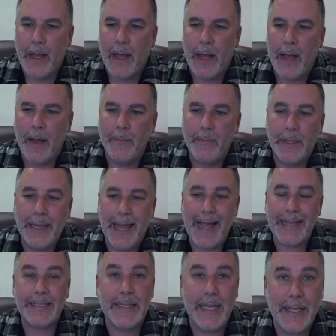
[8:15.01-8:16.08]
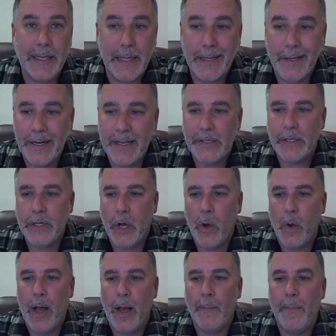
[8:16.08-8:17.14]
Um, the last thing that you need to
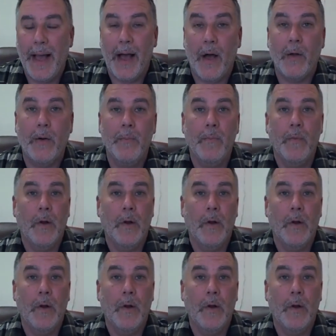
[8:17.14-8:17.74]
know about